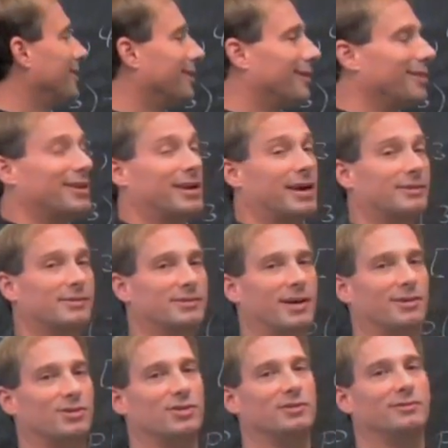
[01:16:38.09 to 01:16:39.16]
And in the next
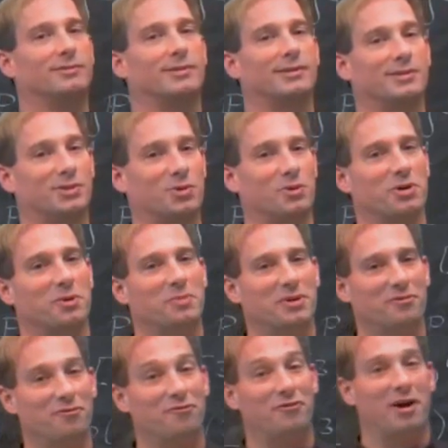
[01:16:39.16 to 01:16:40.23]
section, that's going to be
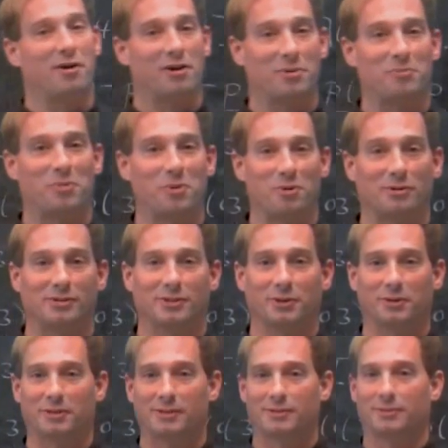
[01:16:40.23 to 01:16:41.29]
very important to
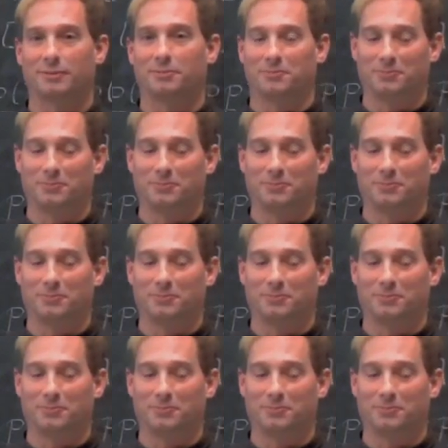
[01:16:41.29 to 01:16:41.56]
us.